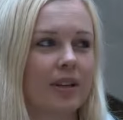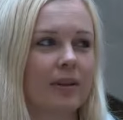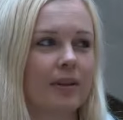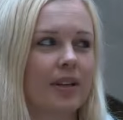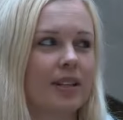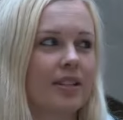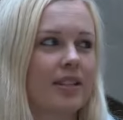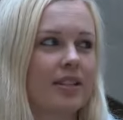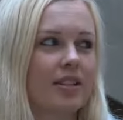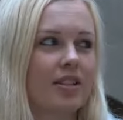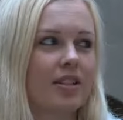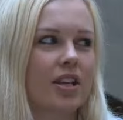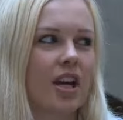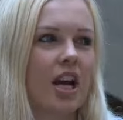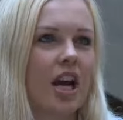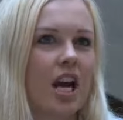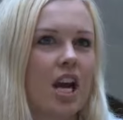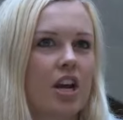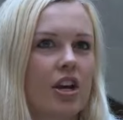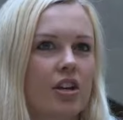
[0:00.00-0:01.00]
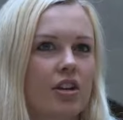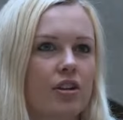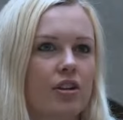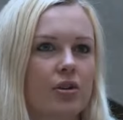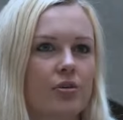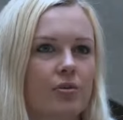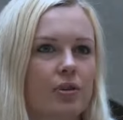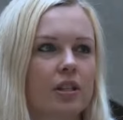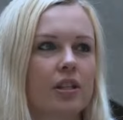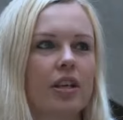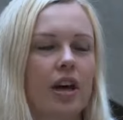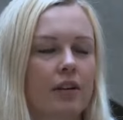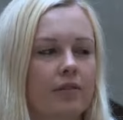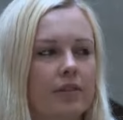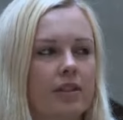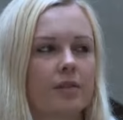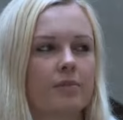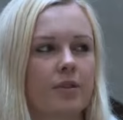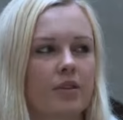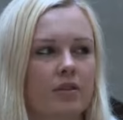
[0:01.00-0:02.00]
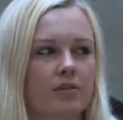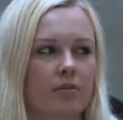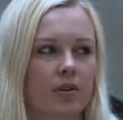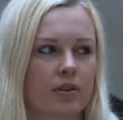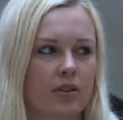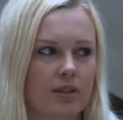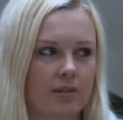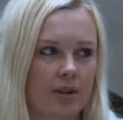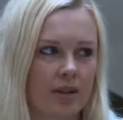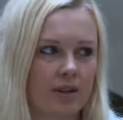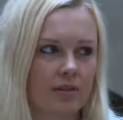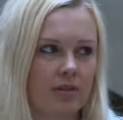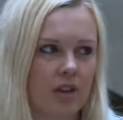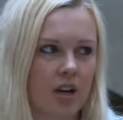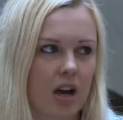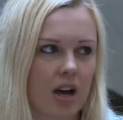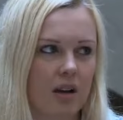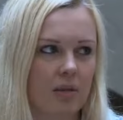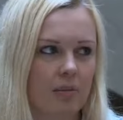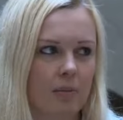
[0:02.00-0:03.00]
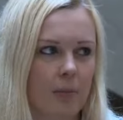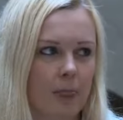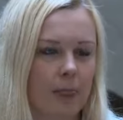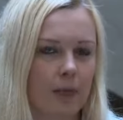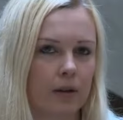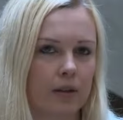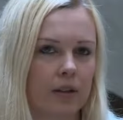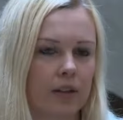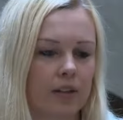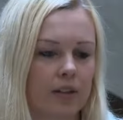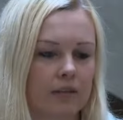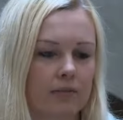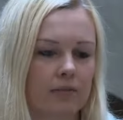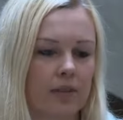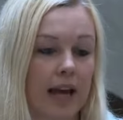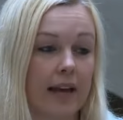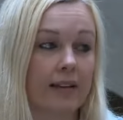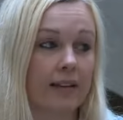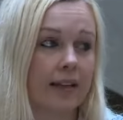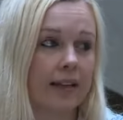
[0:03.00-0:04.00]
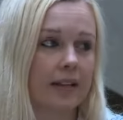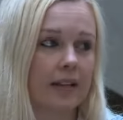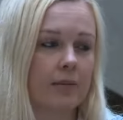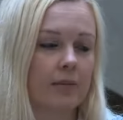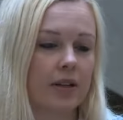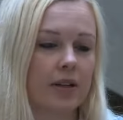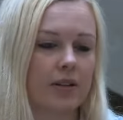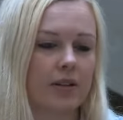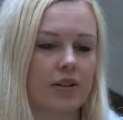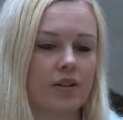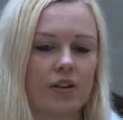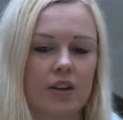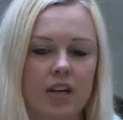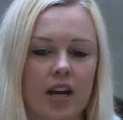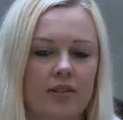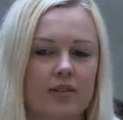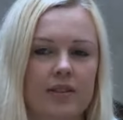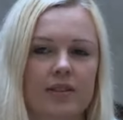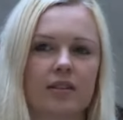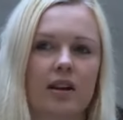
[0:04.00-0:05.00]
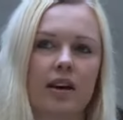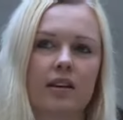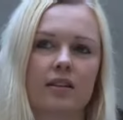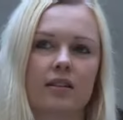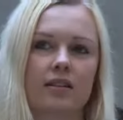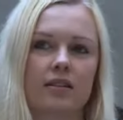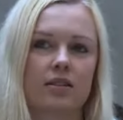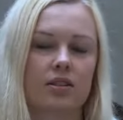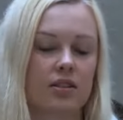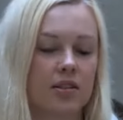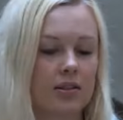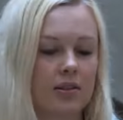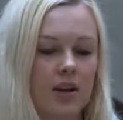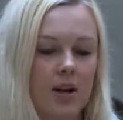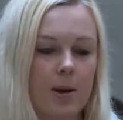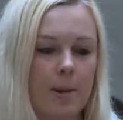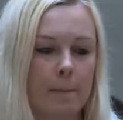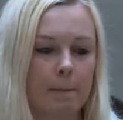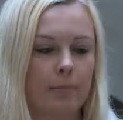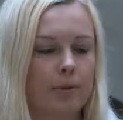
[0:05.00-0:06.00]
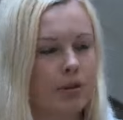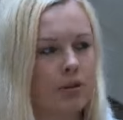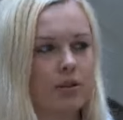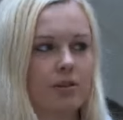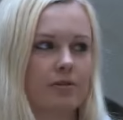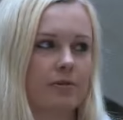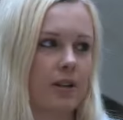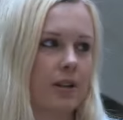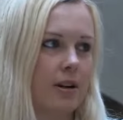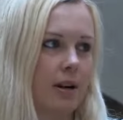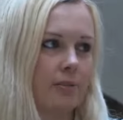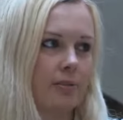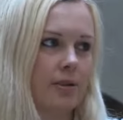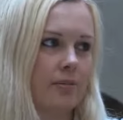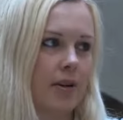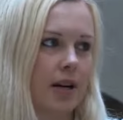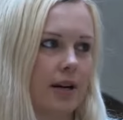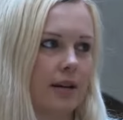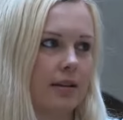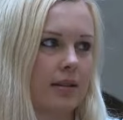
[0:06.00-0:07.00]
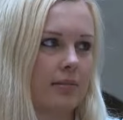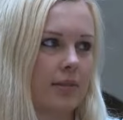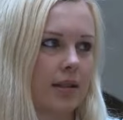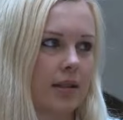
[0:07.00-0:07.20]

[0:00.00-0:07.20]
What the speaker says: I mean, it's just, you really have to spend the most amount of time looking at links, because you can have a site that is just beautifully optimized.